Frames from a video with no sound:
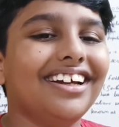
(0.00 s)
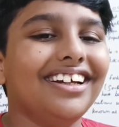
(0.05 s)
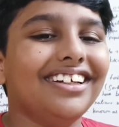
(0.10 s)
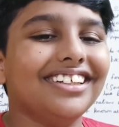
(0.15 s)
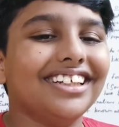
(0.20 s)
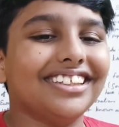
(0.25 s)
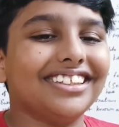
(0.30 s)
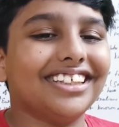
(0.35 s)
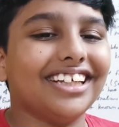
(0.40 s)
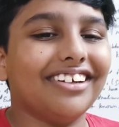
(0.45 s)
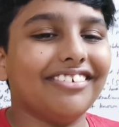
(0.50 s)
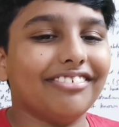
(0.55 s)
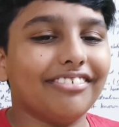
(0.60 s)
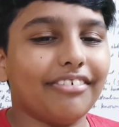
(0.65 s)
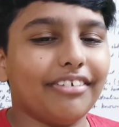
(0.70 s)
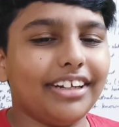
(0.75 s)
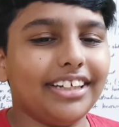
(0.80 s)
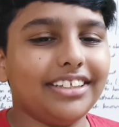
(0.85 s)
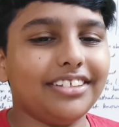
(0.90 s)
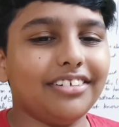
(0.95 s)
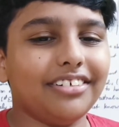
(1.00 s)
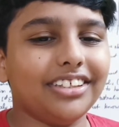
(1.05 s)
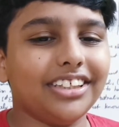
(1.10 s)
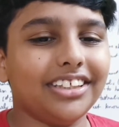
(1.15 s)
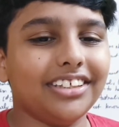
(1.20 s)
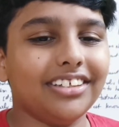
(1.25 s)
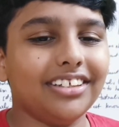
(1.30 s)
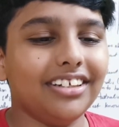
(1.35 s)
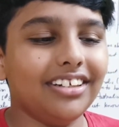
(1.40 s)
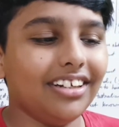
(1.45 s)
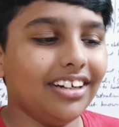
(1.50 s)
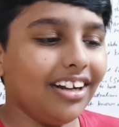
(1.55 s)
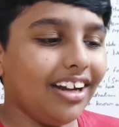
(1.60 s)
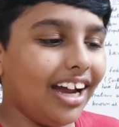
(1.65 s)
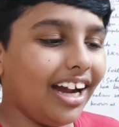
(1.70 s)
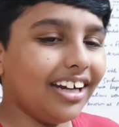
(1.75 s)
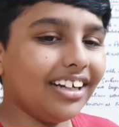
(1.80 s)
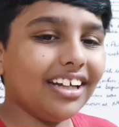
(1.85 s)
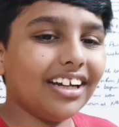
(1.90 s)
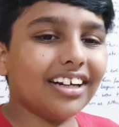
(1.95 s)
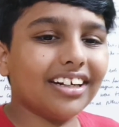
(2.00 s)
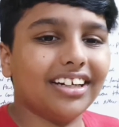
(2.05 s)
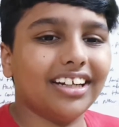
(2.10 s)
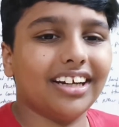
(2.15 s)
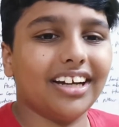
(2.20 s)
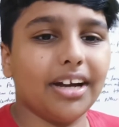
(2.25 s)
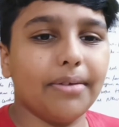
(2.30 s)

The seventh one is Antarctica,